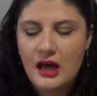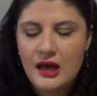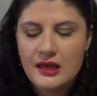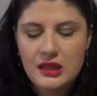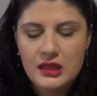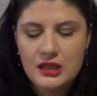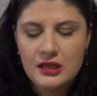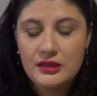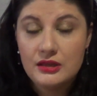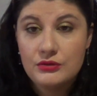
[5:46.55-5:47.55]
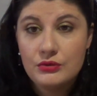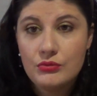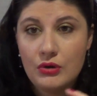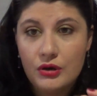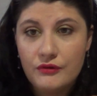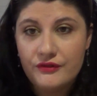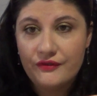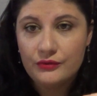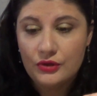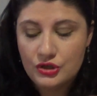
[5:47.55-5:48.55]
I think that you will love a
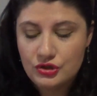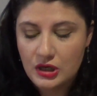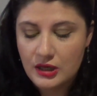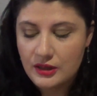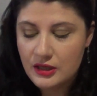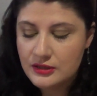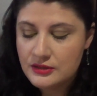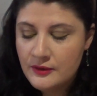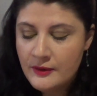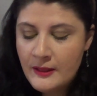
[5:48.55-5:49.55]
foundation like this.